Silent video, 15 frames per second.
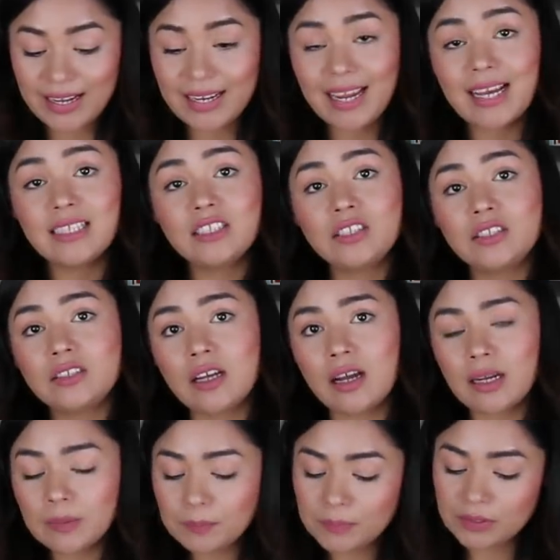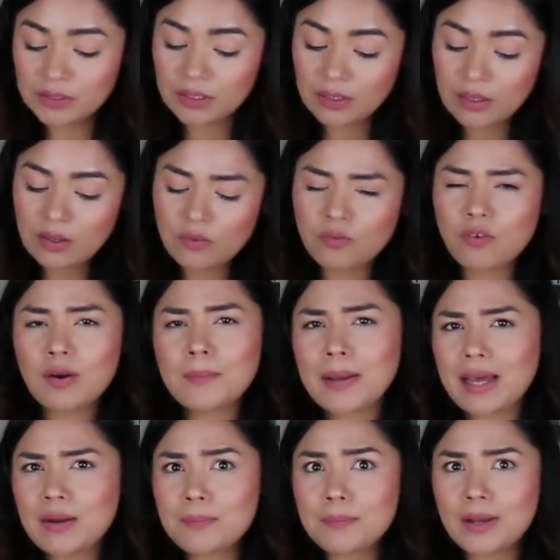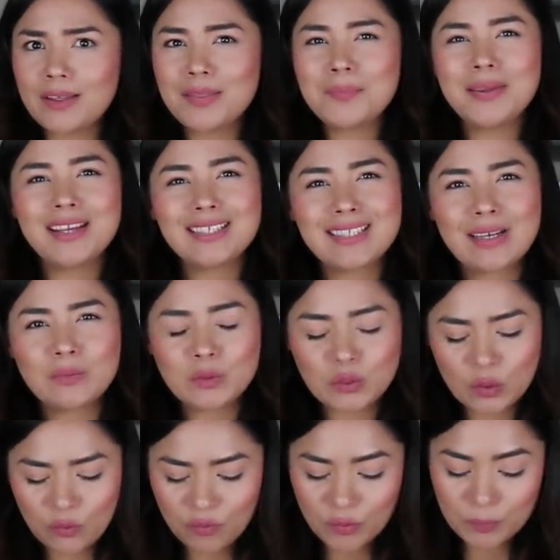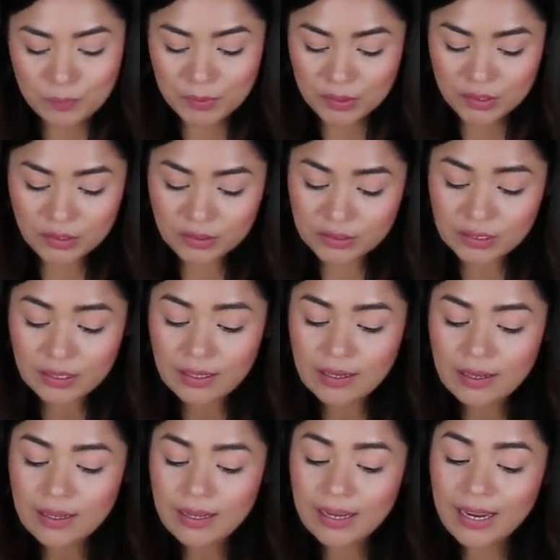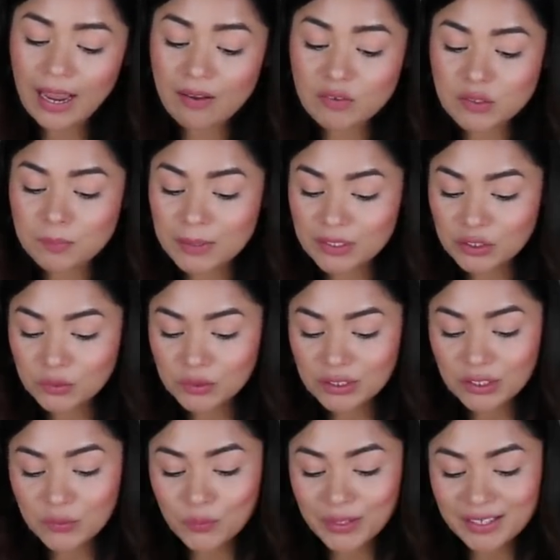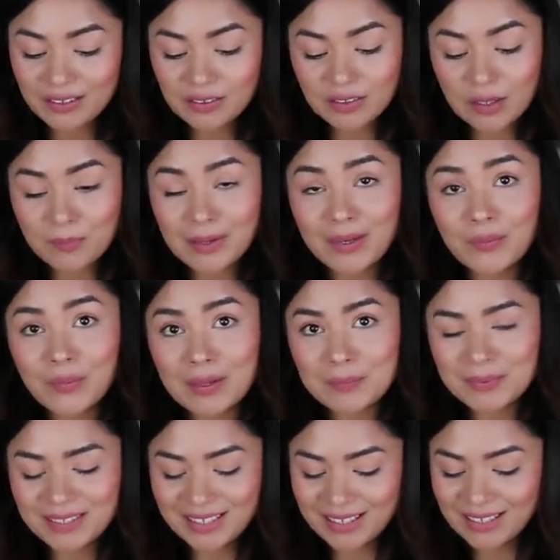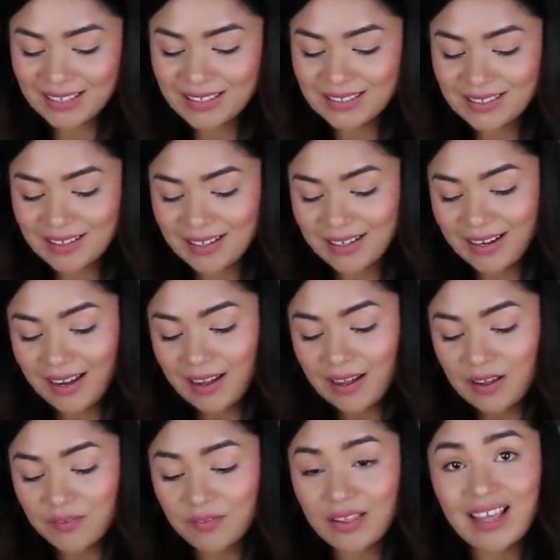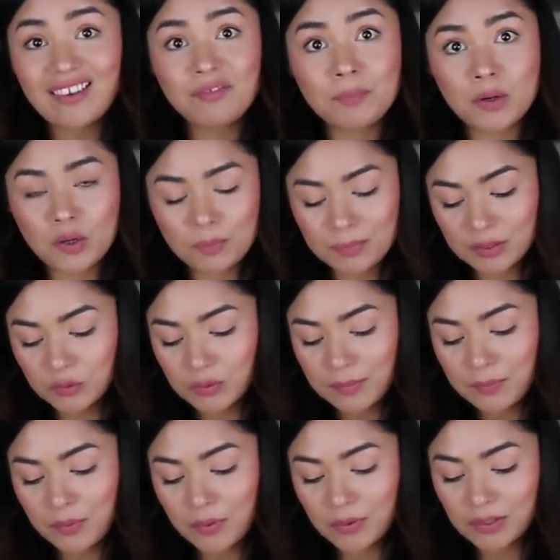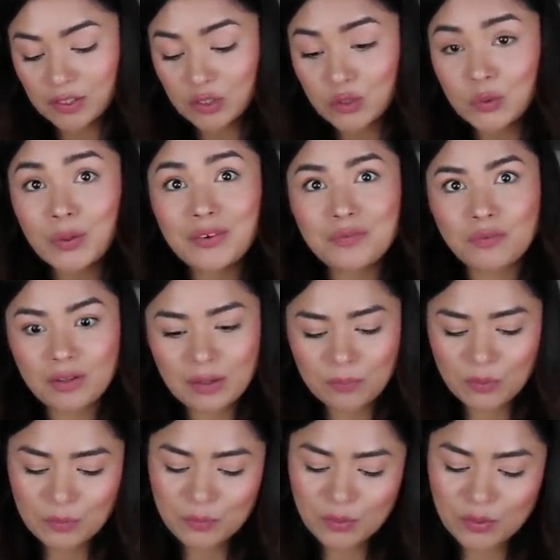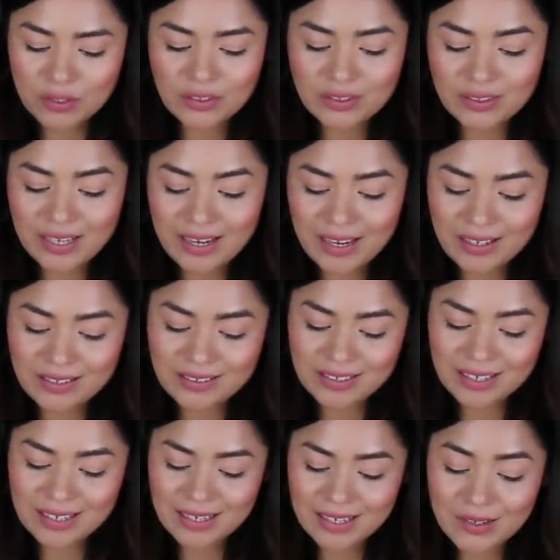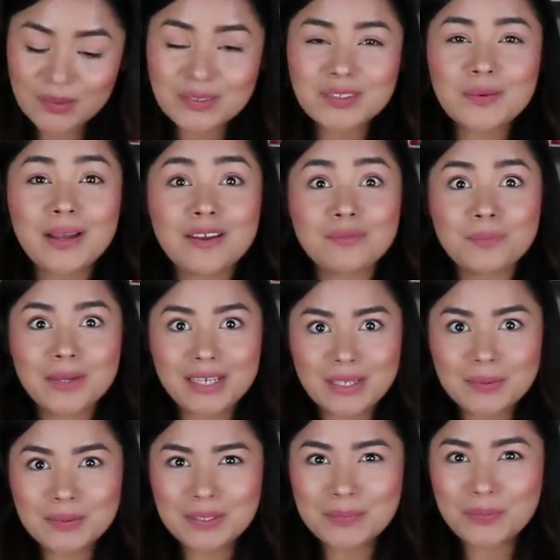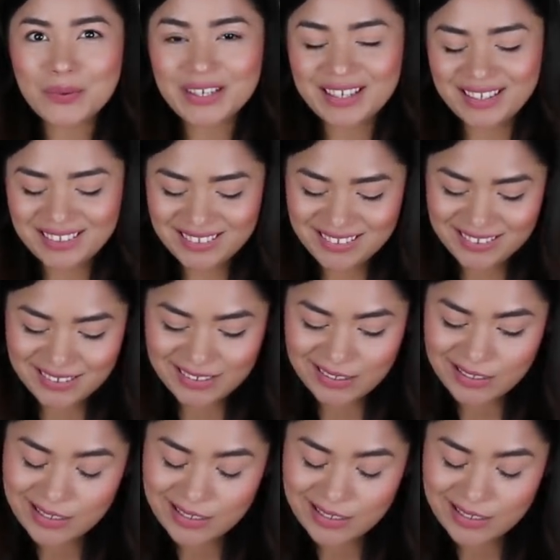I had stopped for about a month because I was overbooked. I have specialty readings on my website. I have life purpose reports, twin flame reports, and I also have mediumship readings.